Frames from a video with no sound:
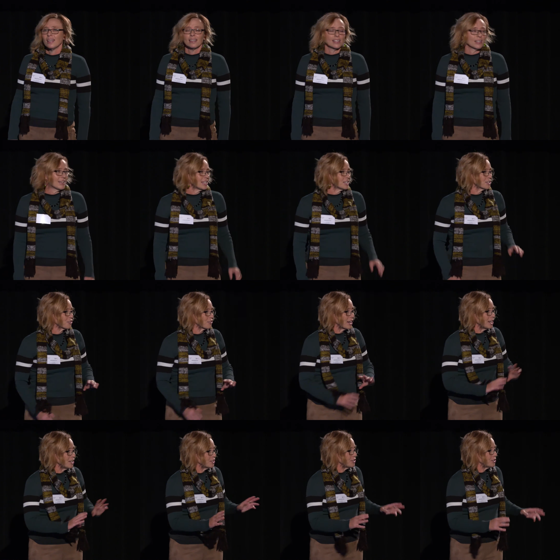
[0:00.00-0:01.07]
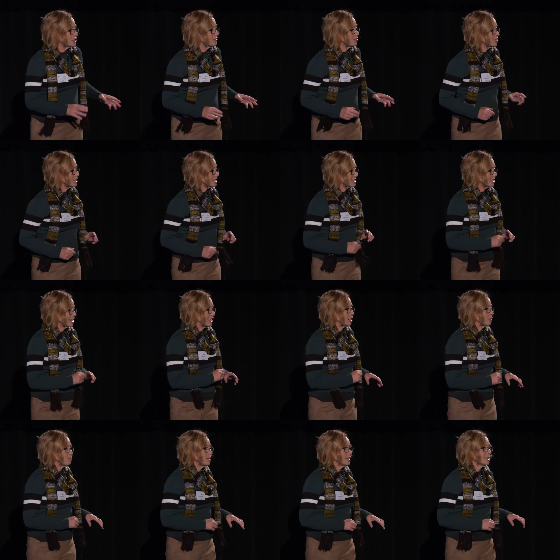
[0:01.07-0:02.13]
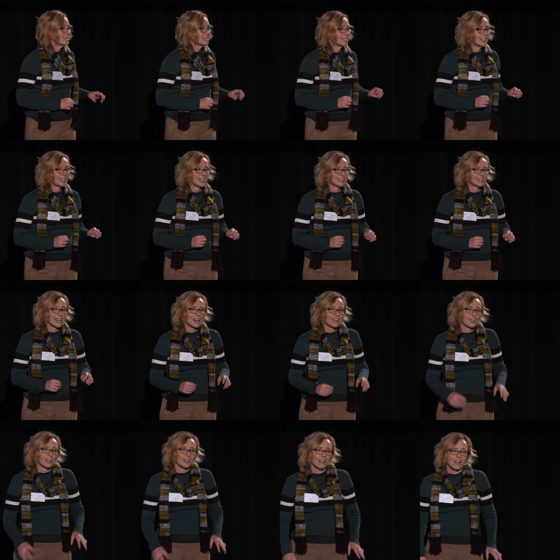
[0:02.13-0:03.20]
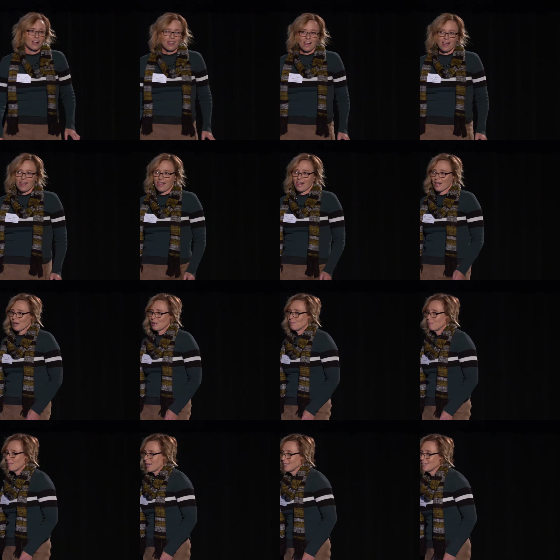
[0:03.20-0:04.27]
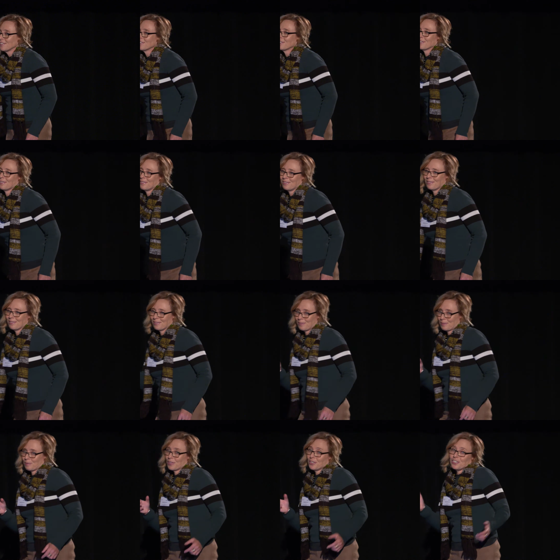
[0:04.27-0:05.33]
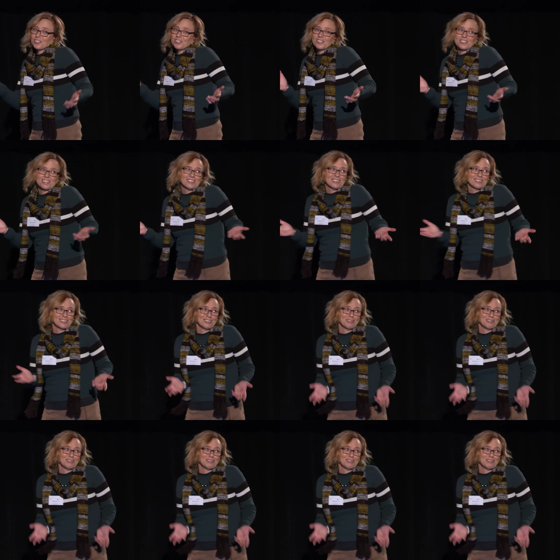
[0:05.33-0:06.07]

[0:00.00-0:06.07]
Now, that's great news for sustainability and other buzzwords.